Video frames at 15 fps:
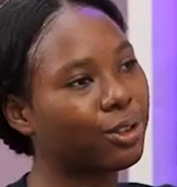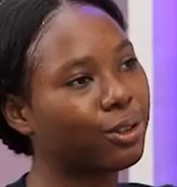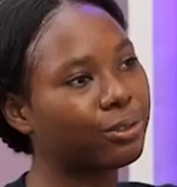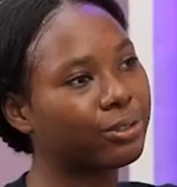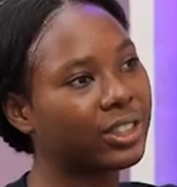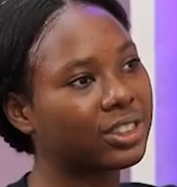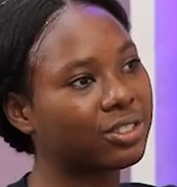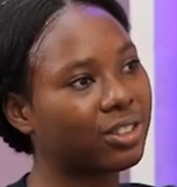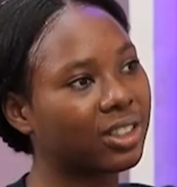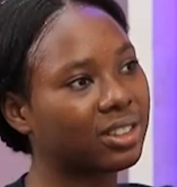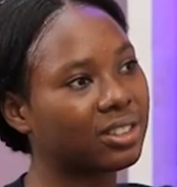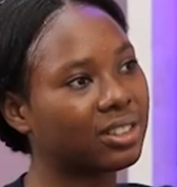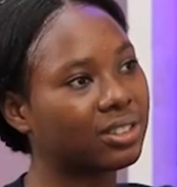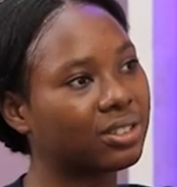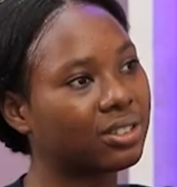conference
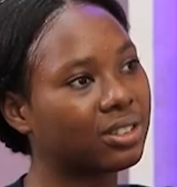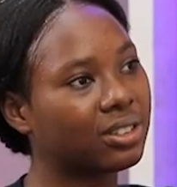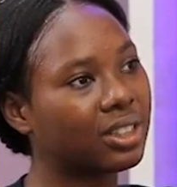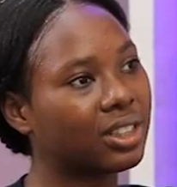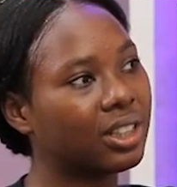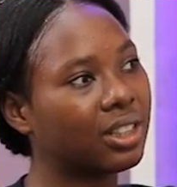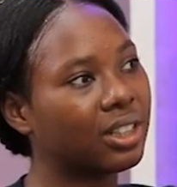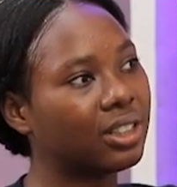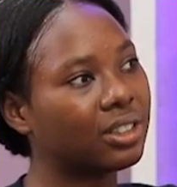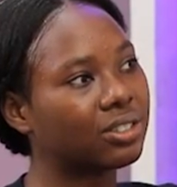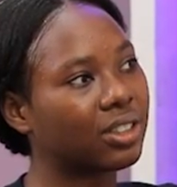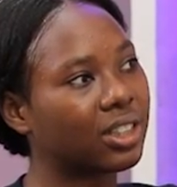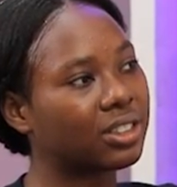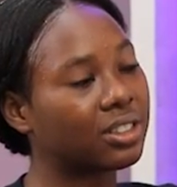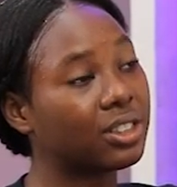
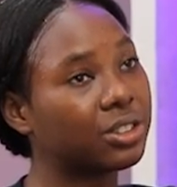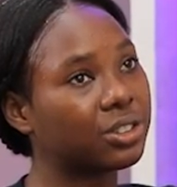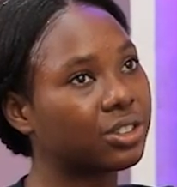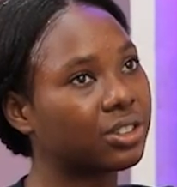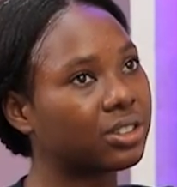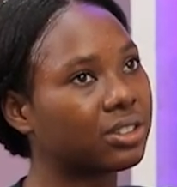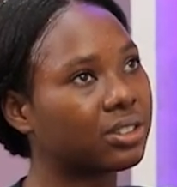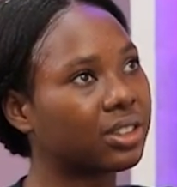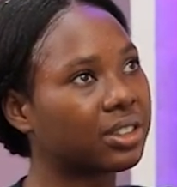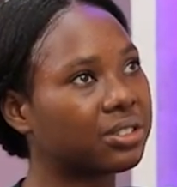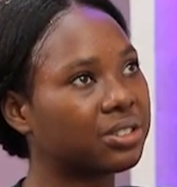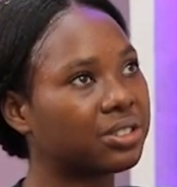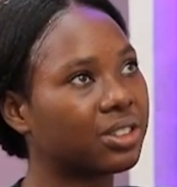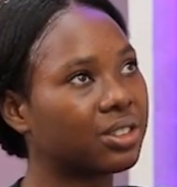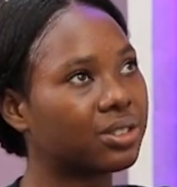translation. I
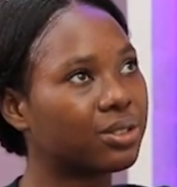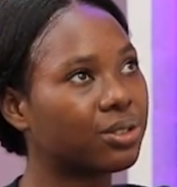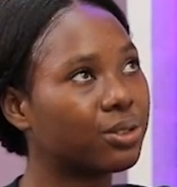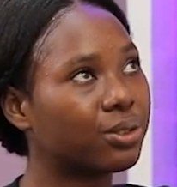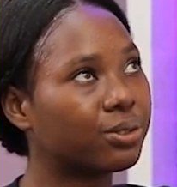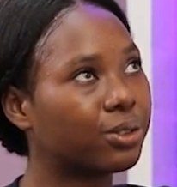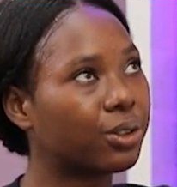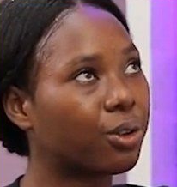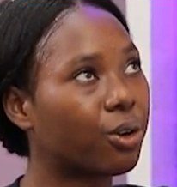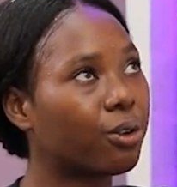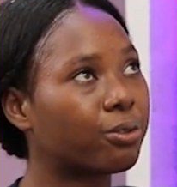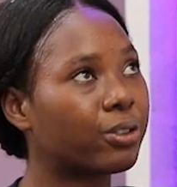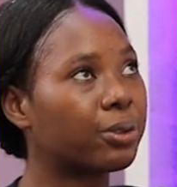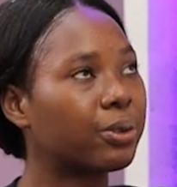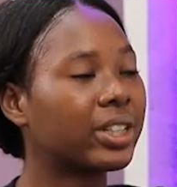could just go for
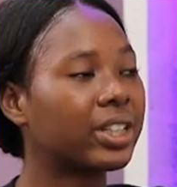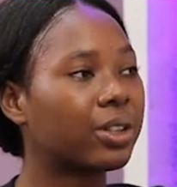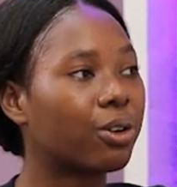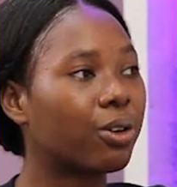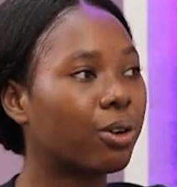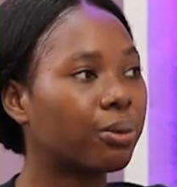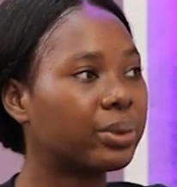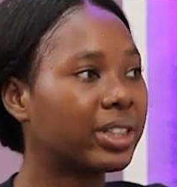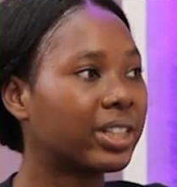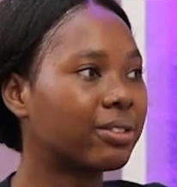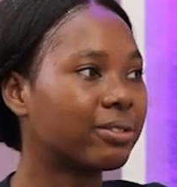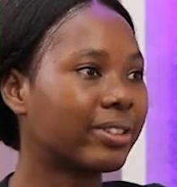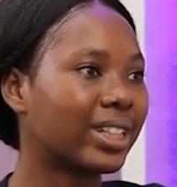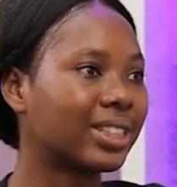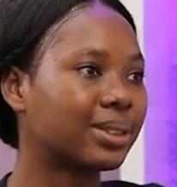conference. When they call me, they
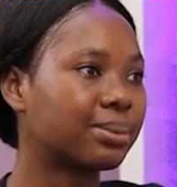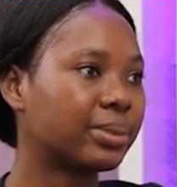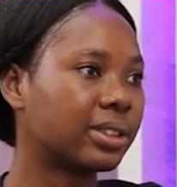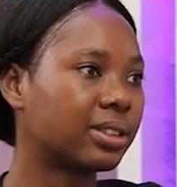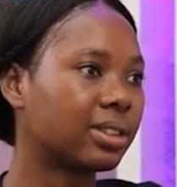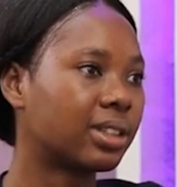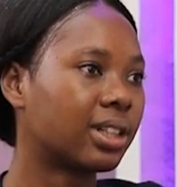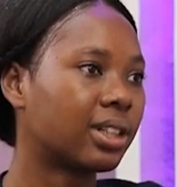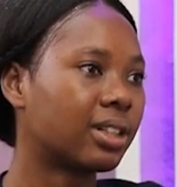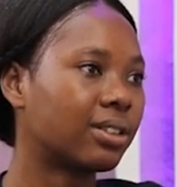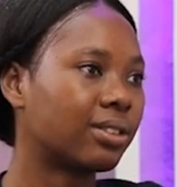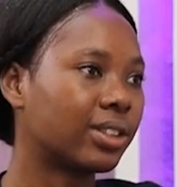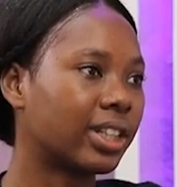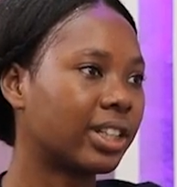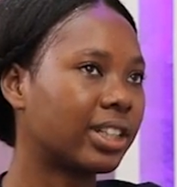invite me.
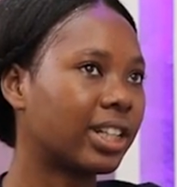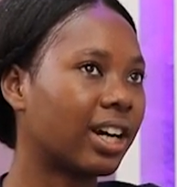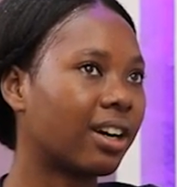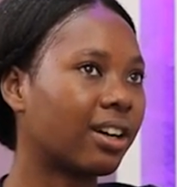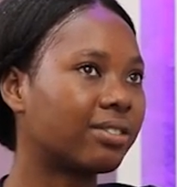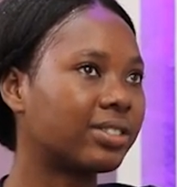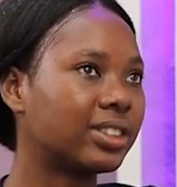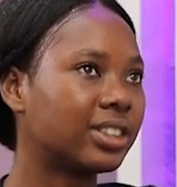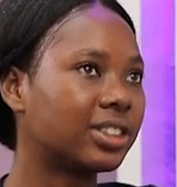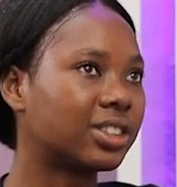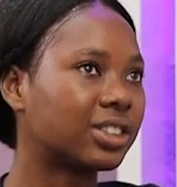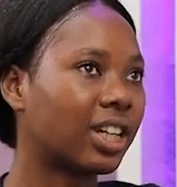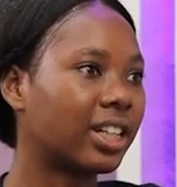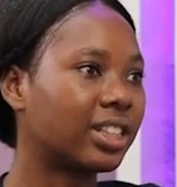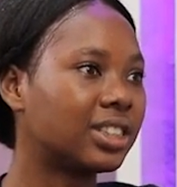Okay, they're having a
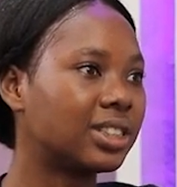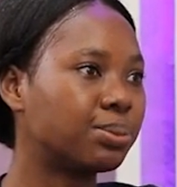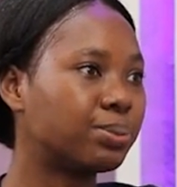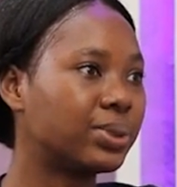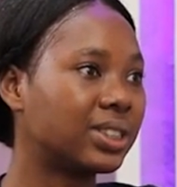Chinese